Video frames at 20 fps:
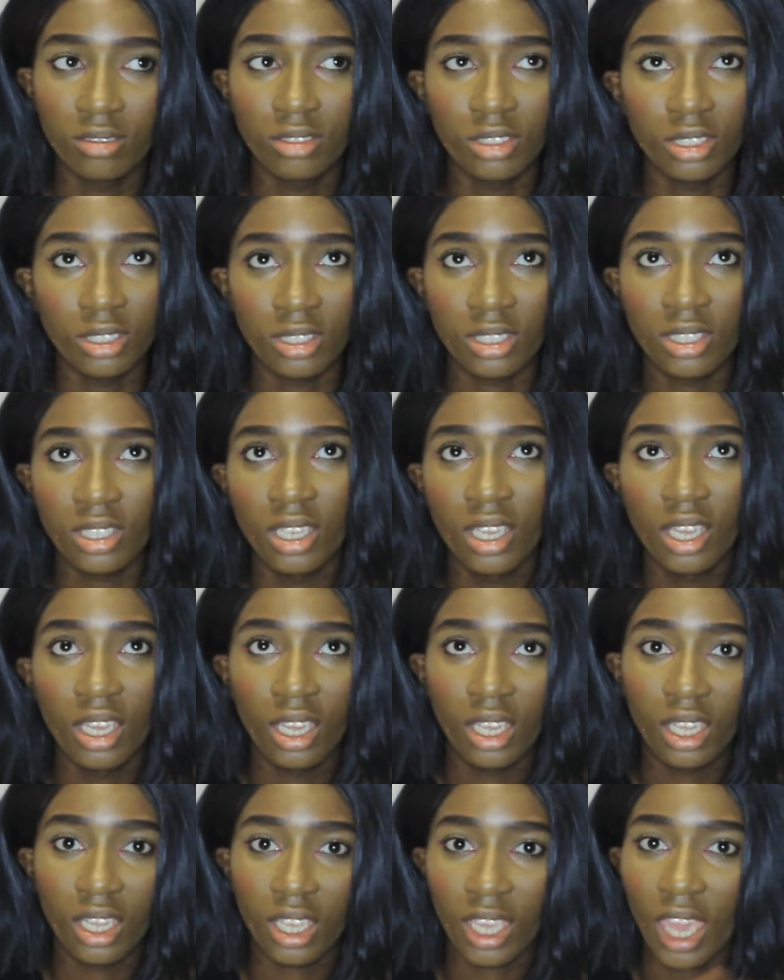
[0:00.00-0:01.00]
just
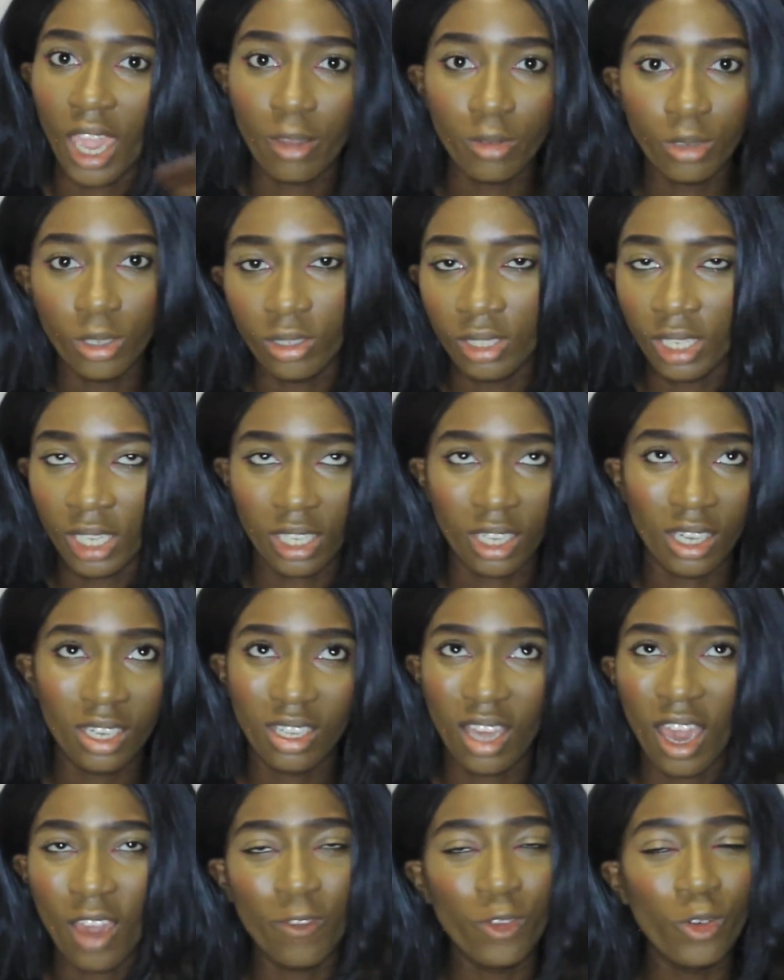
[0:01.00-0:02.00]
carry on. Like,
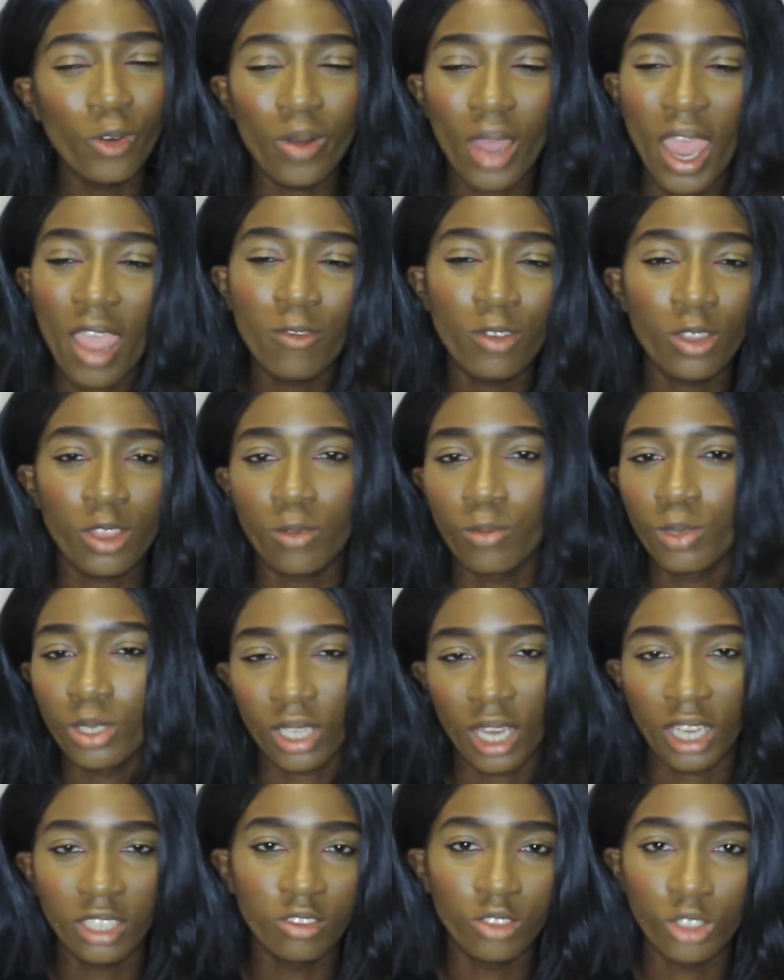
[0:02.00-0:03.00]
I thought everything would
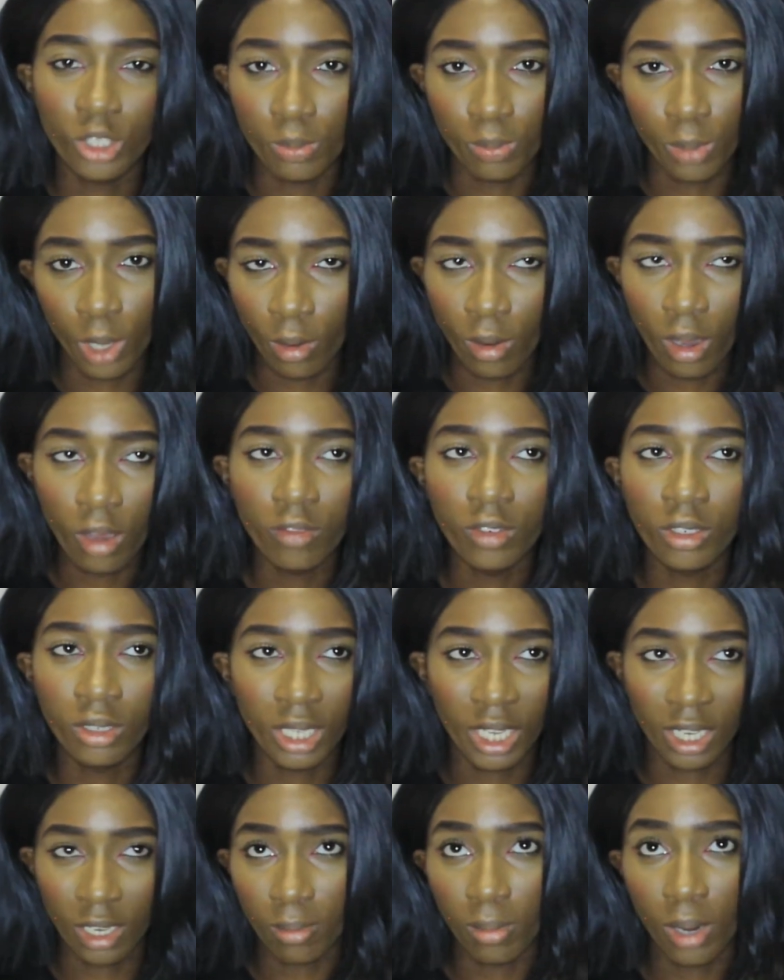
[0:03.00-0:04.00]
kind of just blow over in
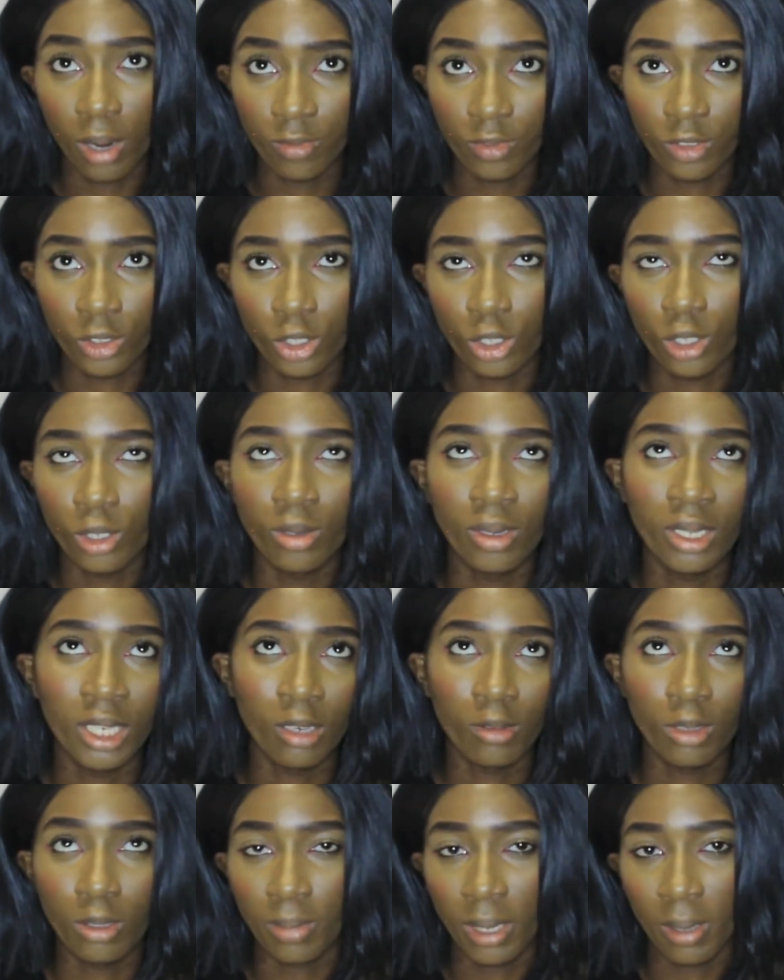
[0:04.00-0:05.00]
like a month or two and I
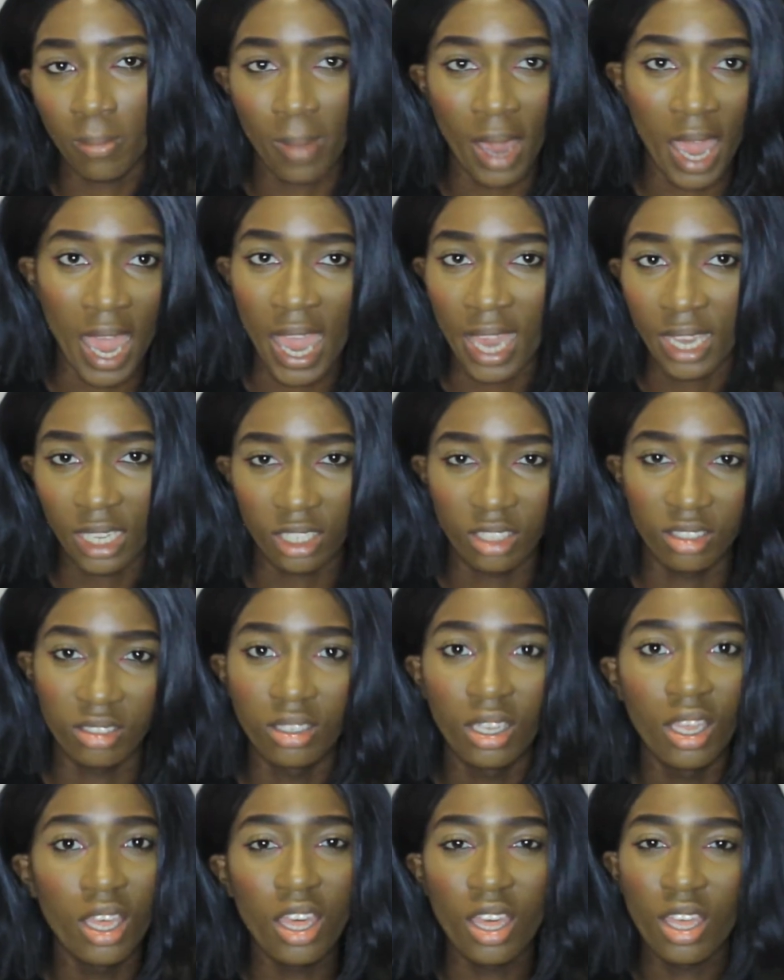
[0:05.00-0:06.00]
would be back and
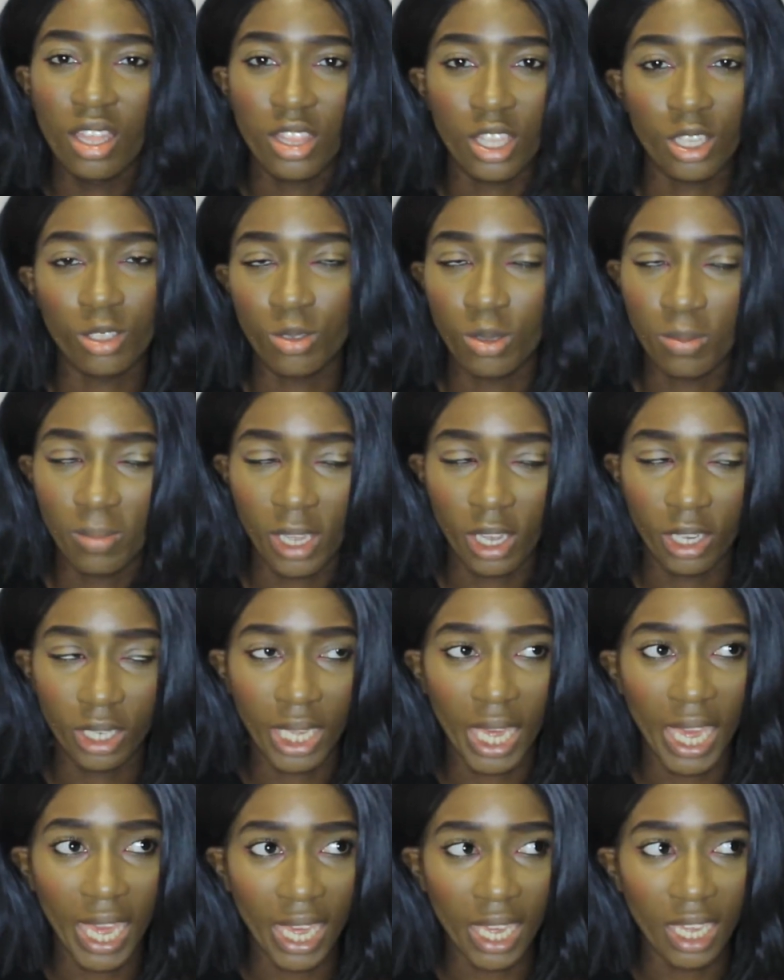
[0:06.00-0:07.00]
things would be
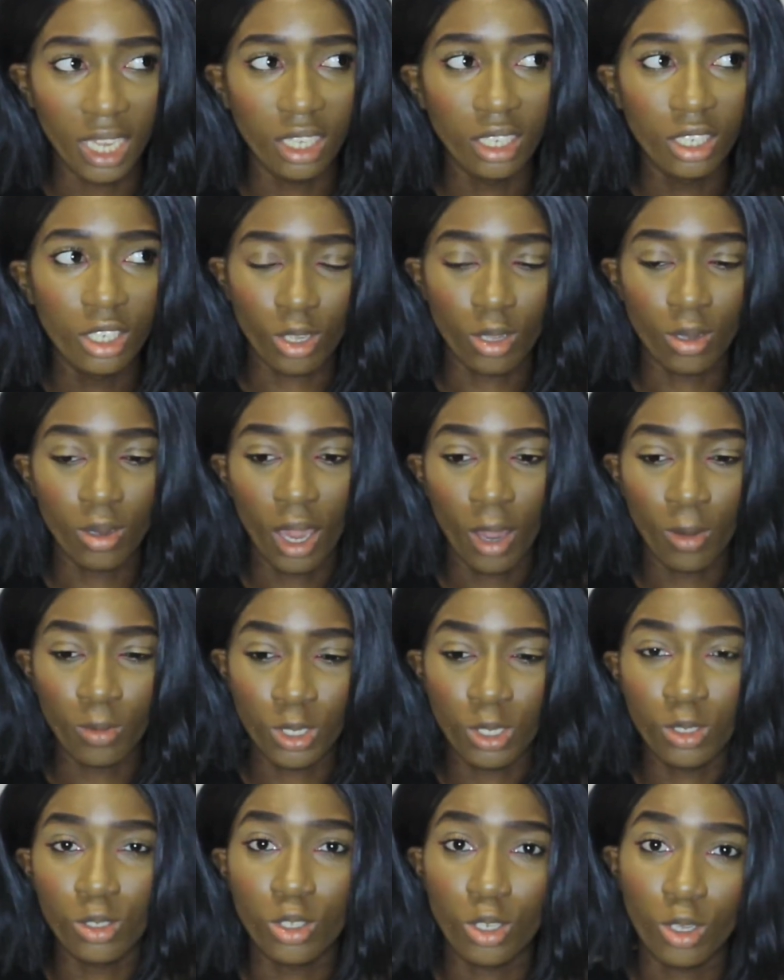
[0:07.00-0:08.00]
okay. So I
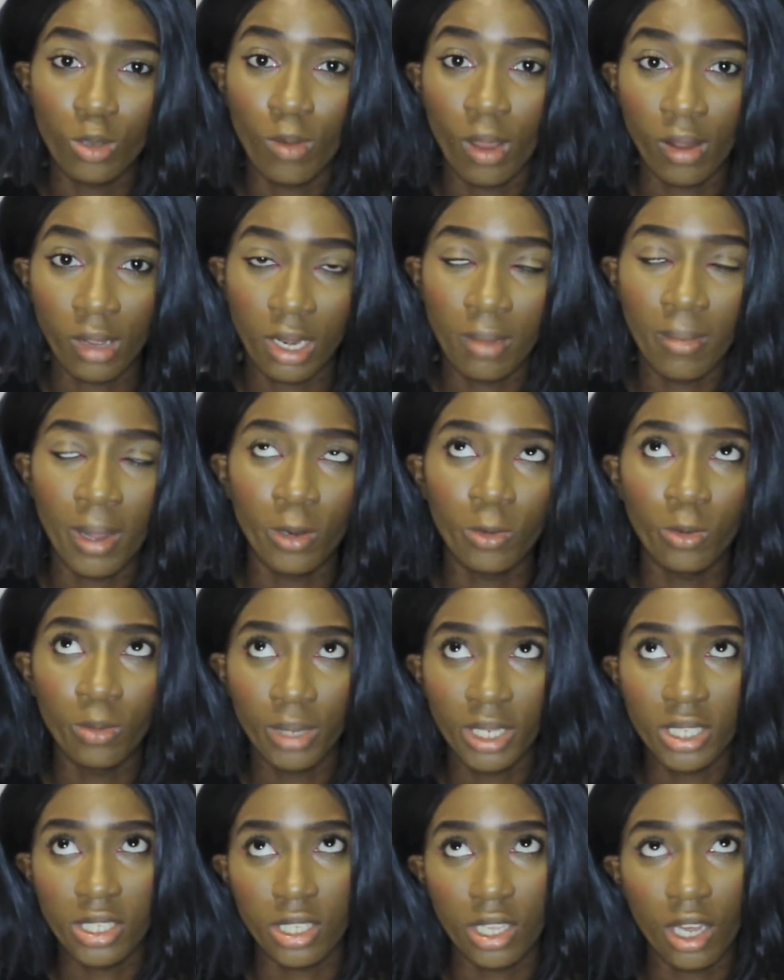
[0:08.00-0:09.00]
wasn't too worried about all
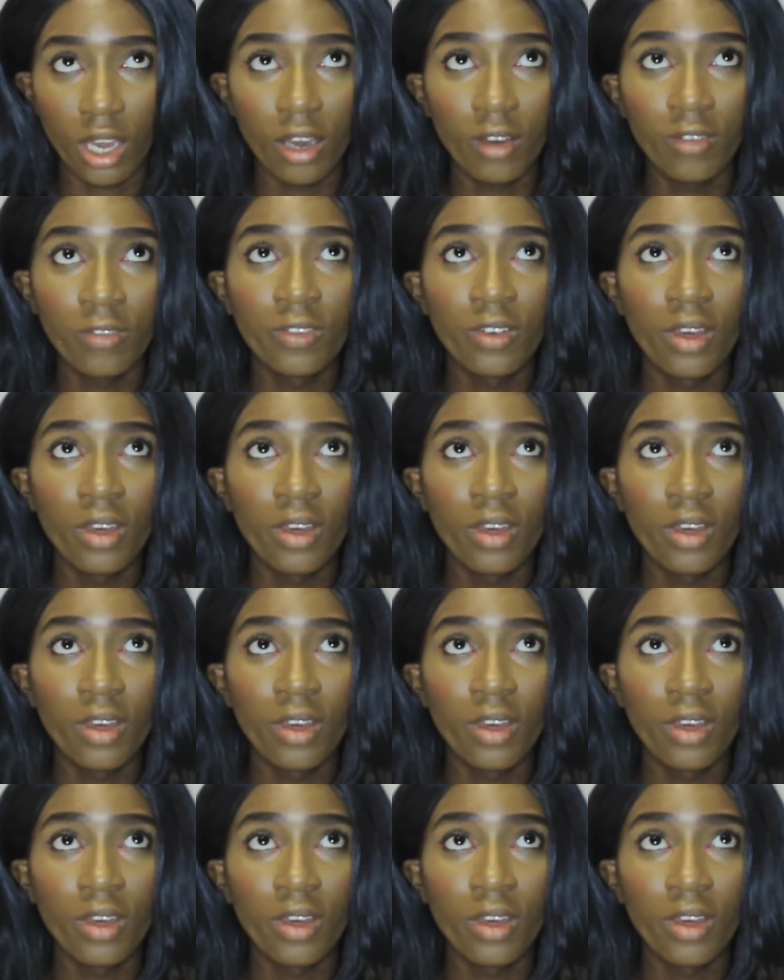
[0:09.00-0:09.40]
my stuff.